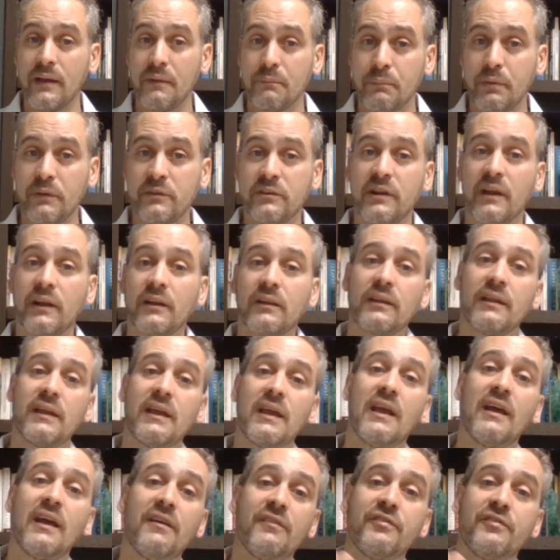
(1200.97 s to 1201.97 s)

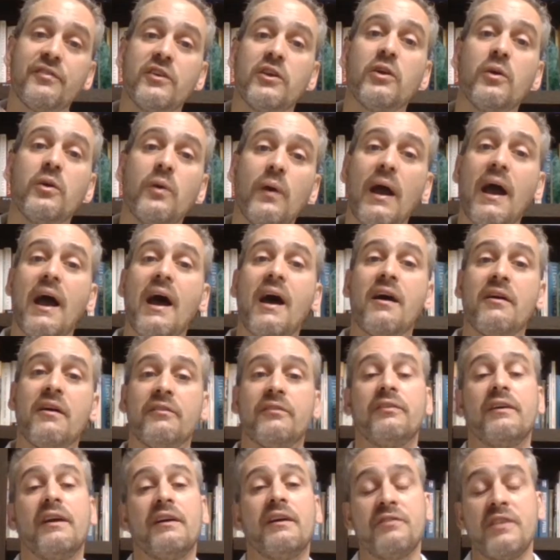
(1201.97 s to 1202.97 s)
Particularly if
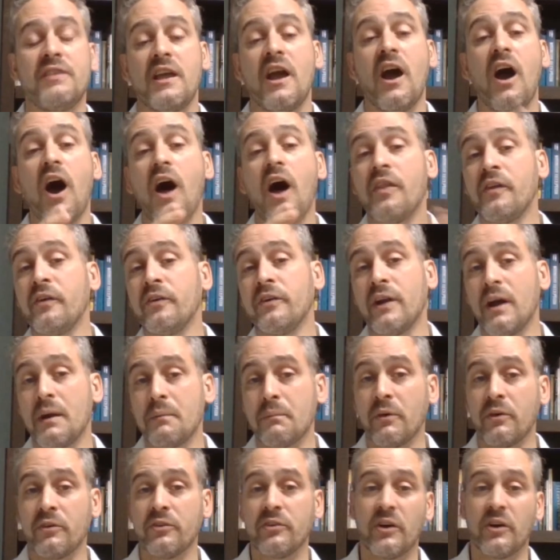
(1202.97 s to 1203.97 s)
the other
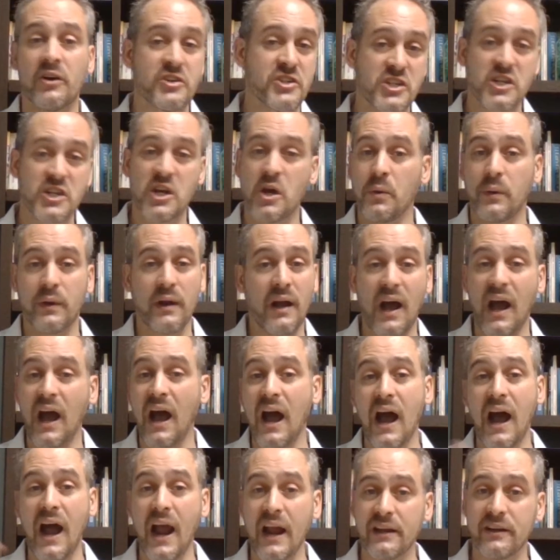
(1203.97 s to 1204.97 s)
numbers are showing a
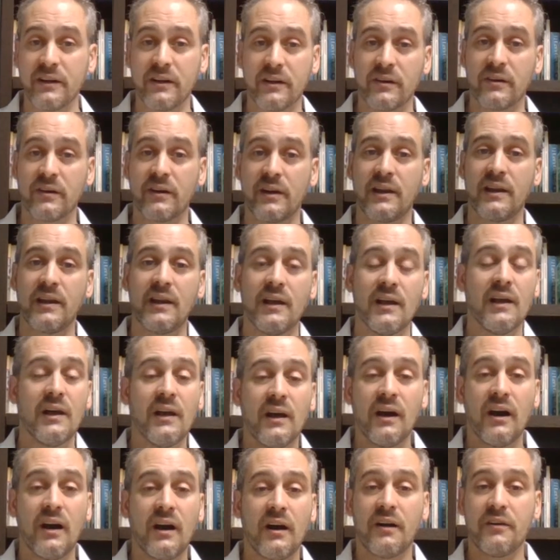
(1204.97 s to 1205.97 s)
high degree
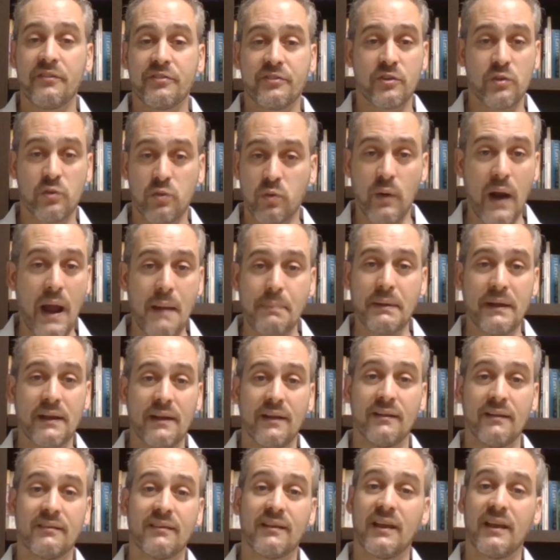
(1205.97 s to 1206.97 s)
of
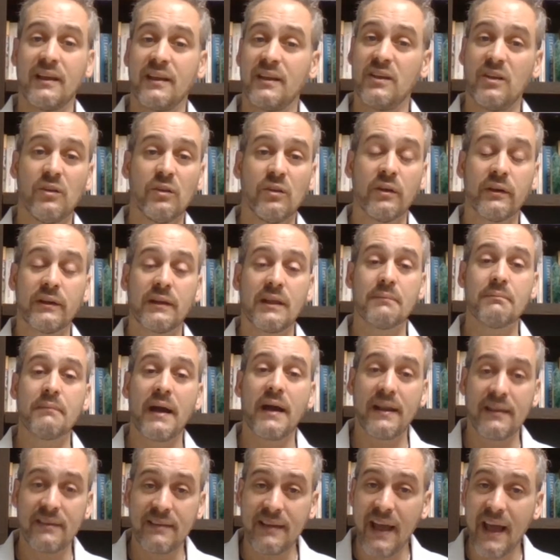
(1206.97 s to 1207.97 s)
crappiness. Like you looked at
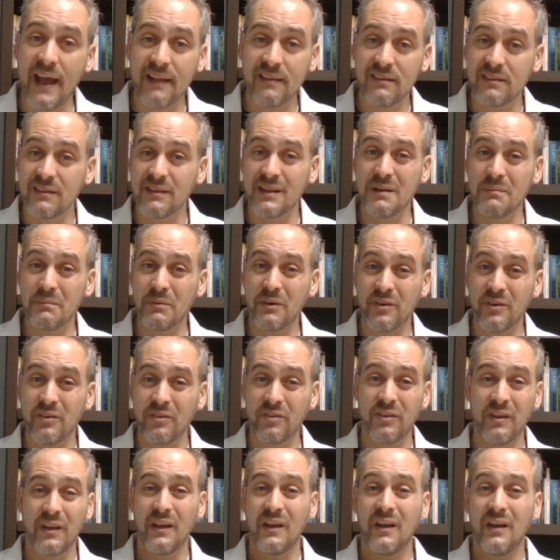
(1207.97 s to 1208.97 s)
my dad's
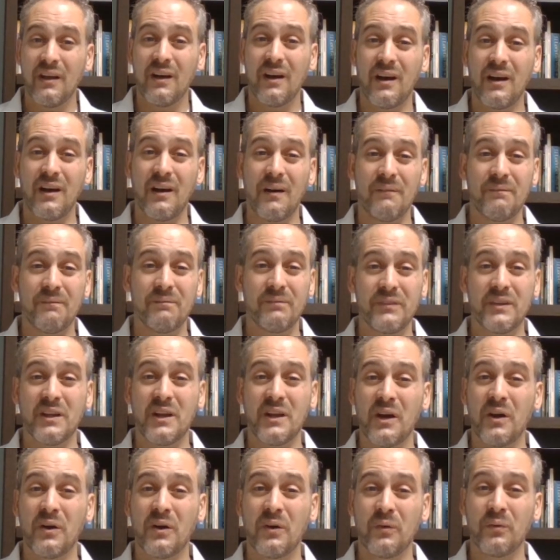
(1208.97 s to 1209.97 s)
numbers,
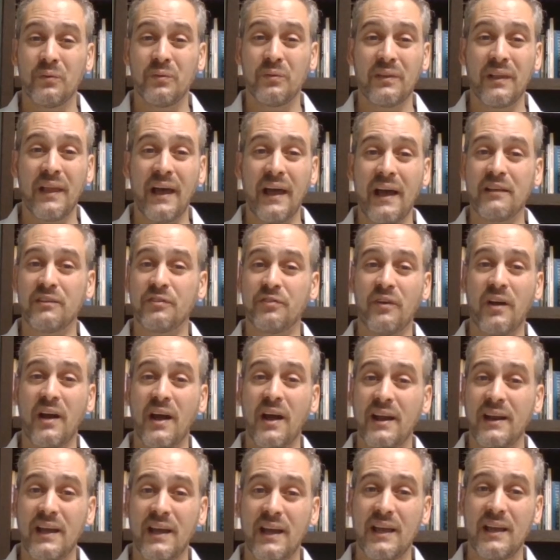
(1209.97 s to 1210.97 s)
last
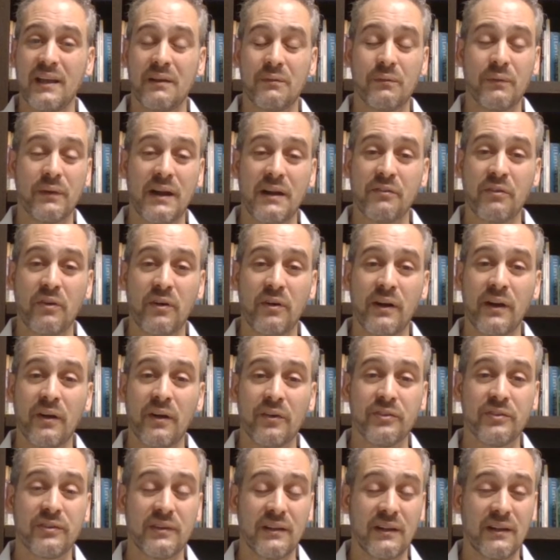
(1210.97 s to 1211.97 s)
Friday and whatever
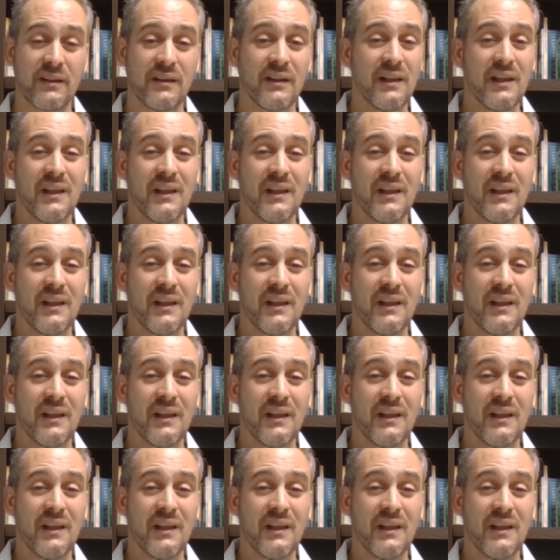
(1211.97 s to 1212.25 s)
else, and